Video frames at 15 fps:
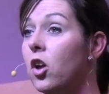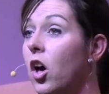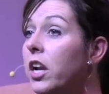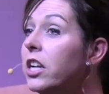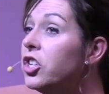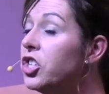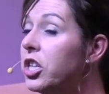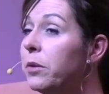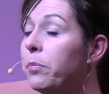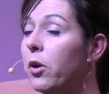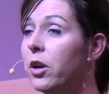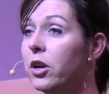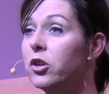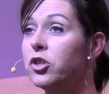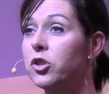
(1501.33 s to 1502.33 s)
not a chip
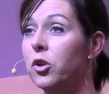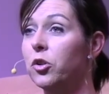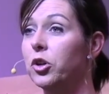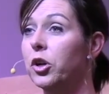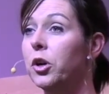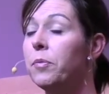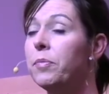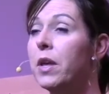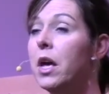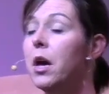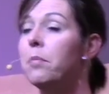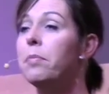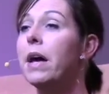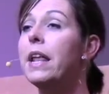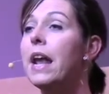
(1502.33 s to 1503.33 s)
on our shoulder,
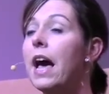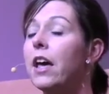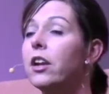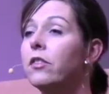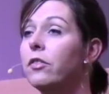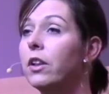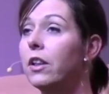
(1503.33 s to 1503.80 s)
but out of